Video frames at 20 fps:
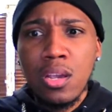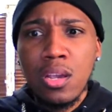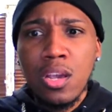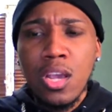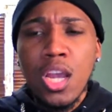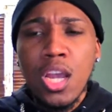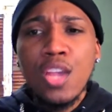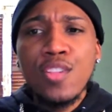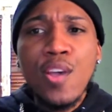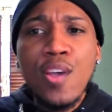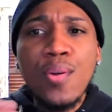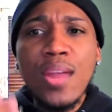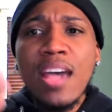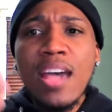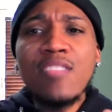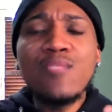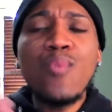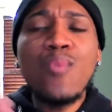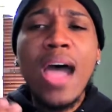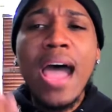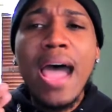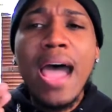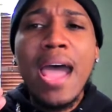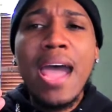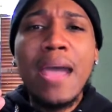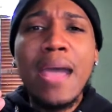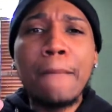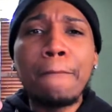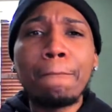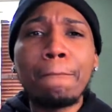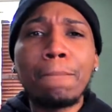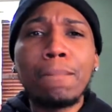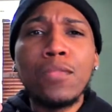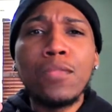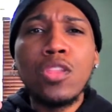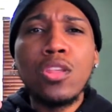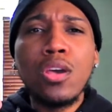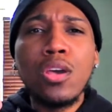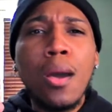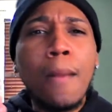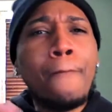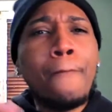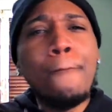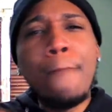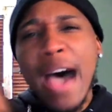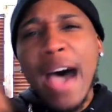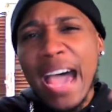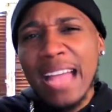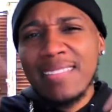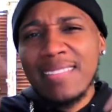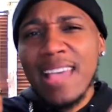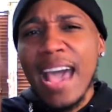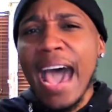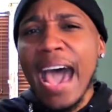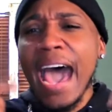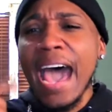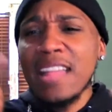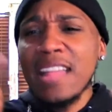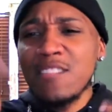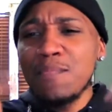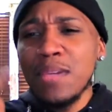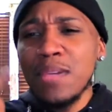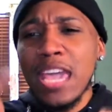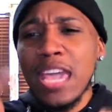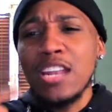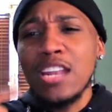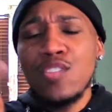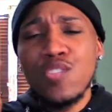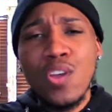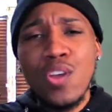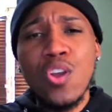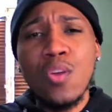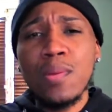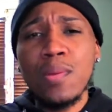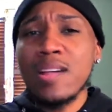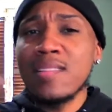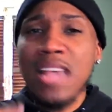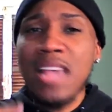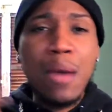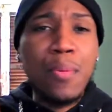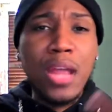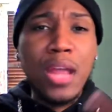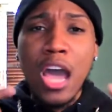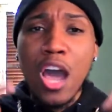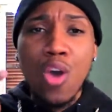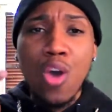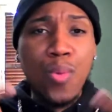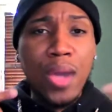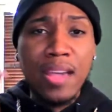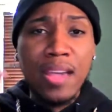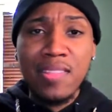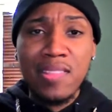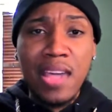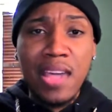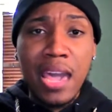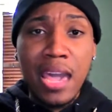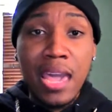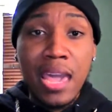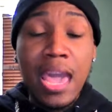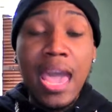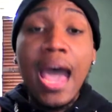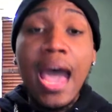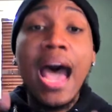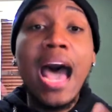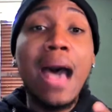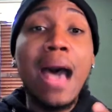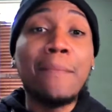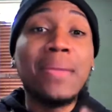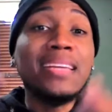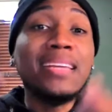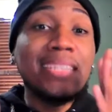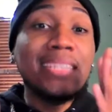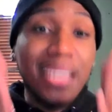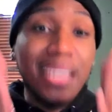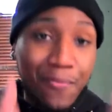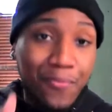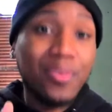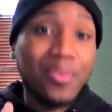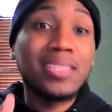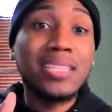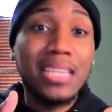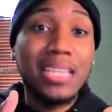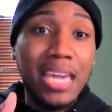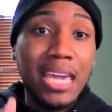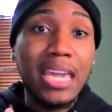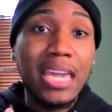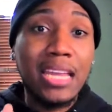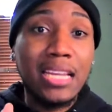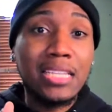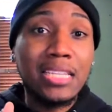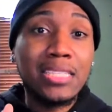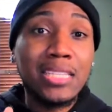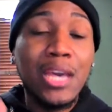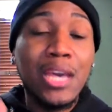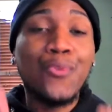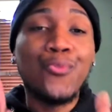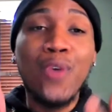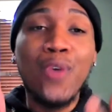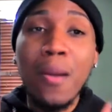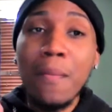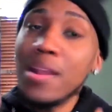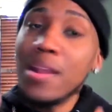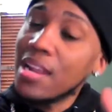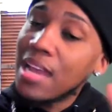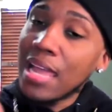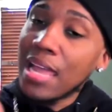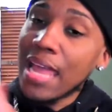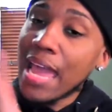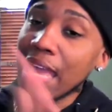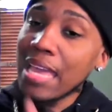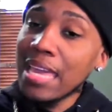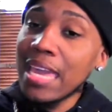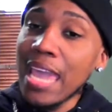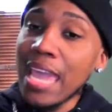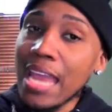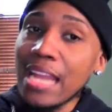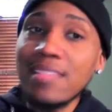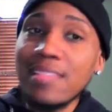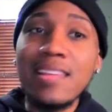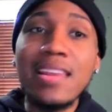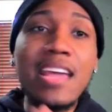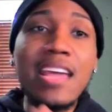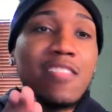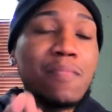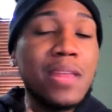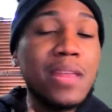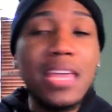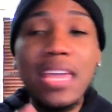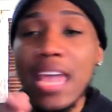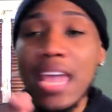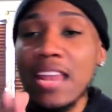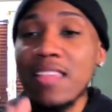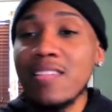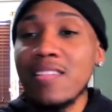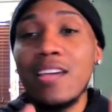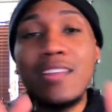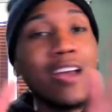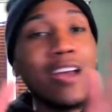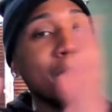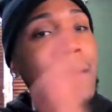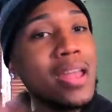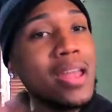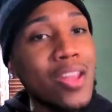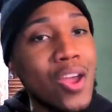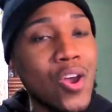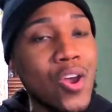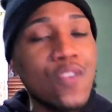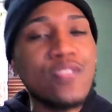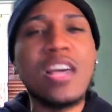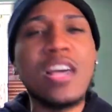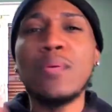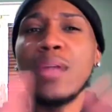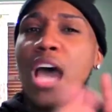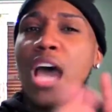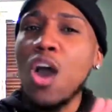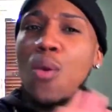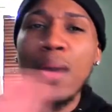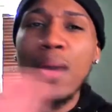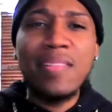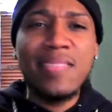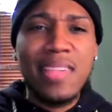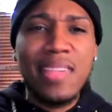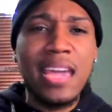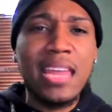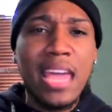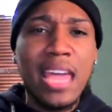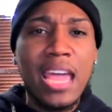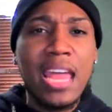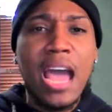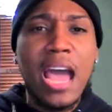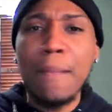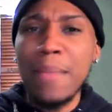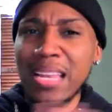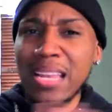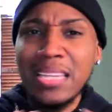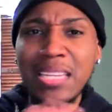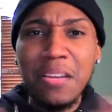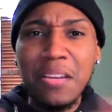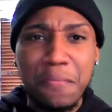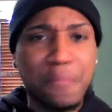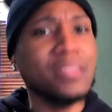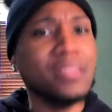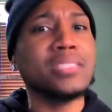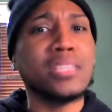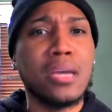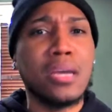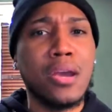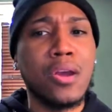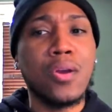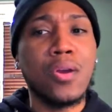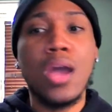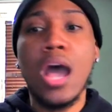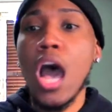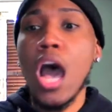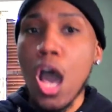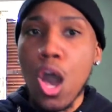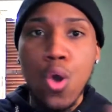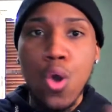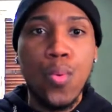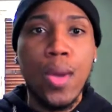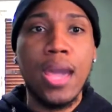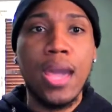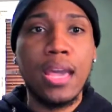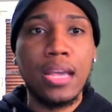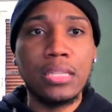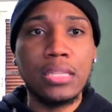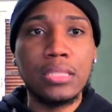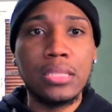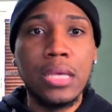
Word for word: So that's why my tides began to turn because I would always say I'm indifferent to Candiace. One minute I like Candiace, the next minute Candiace getting on my nerves. I would always say that I'm indifferent to her, always.